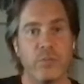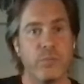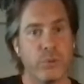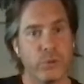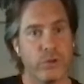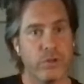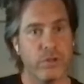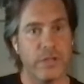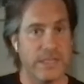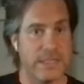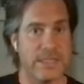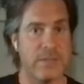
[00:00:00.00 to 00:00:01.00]
put an
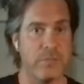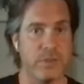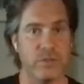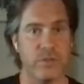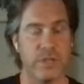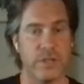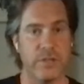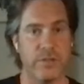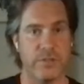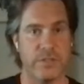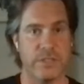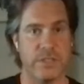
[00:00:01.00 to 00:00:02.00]
assembly together of a
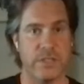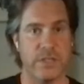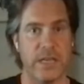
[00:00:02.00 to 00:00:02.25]
scene,